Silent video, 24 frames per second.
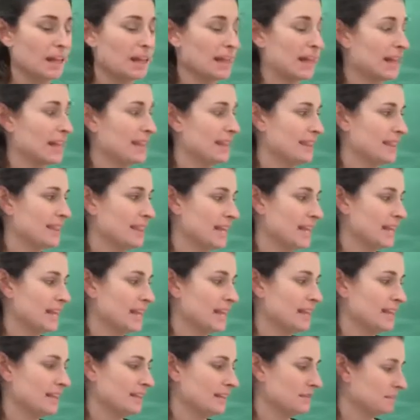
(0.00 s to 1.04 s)
And
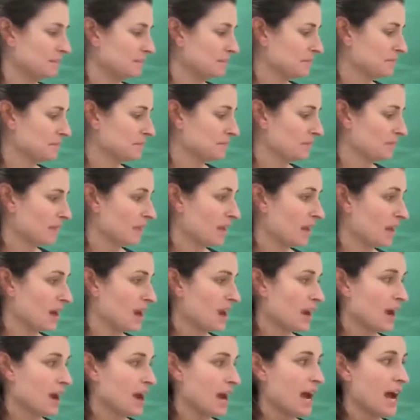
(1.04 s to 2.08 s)
then
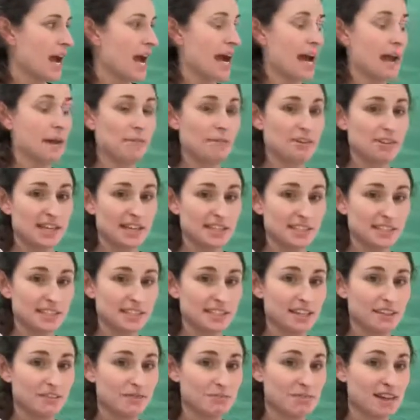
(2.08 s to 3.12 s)
I would like to
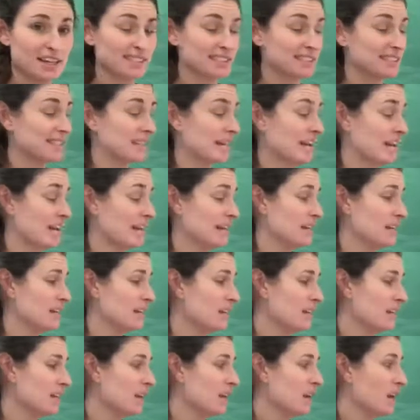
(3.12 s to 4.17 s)
give my sun
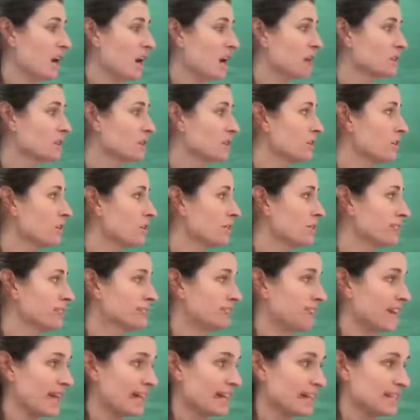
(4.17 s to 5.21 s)
a little
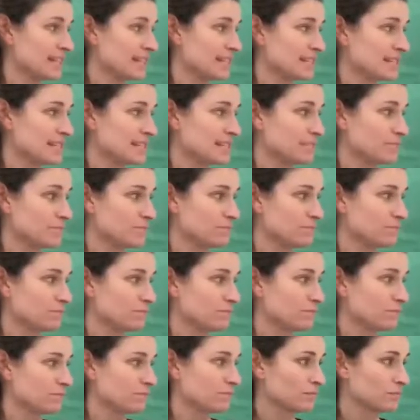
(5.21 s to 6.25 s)
face.
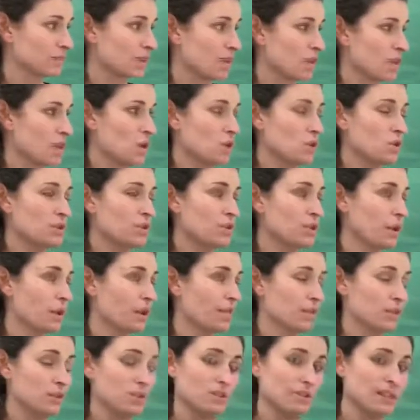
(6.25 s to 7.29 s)
So if
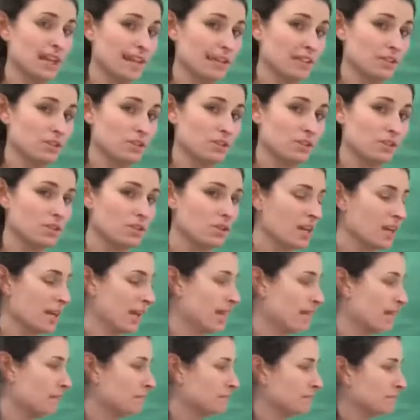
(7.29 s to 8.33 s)
you'd like to, you
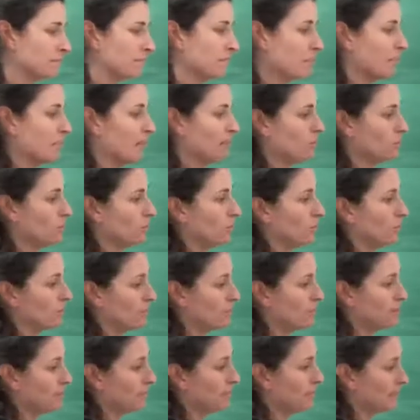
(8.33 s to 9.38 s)
can, but if you just
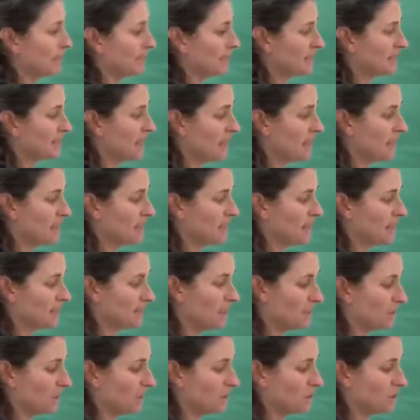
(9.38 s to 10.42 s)
want a plain sun, that's
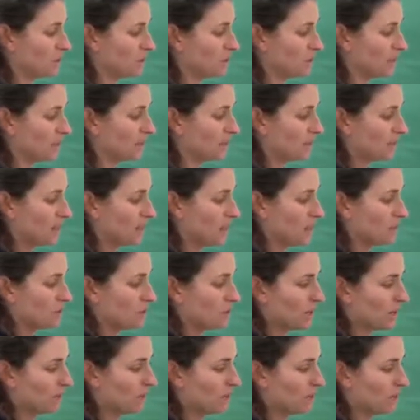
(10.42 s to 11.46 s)
fine too.
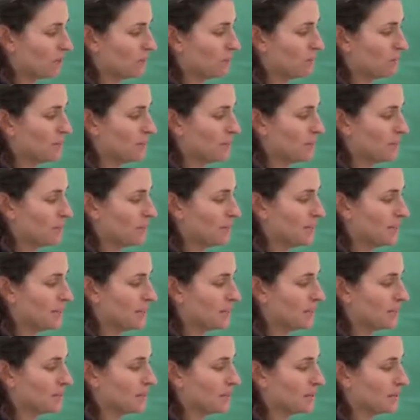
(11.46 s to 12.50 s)
I'm gonna do one big
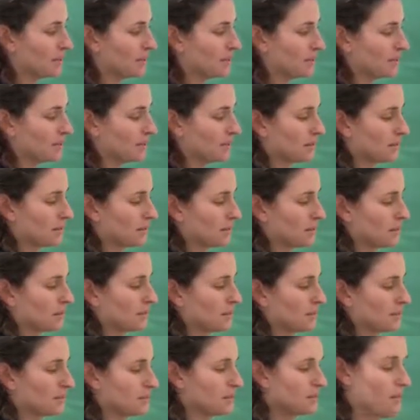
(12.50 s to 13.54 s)

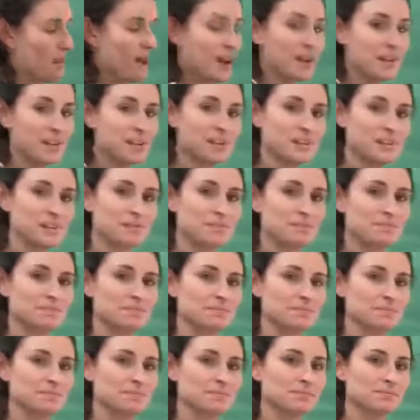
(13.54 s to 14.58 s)
smile
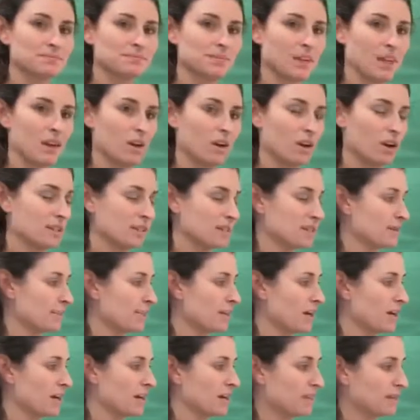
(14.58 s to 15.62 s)
across the
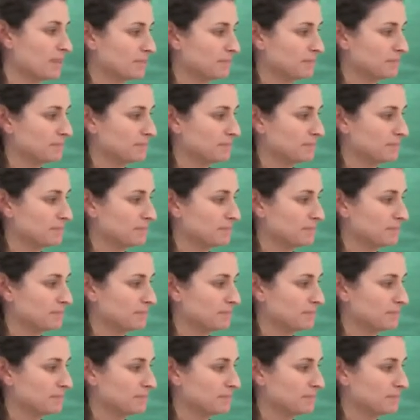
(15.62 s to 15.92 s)
bottom.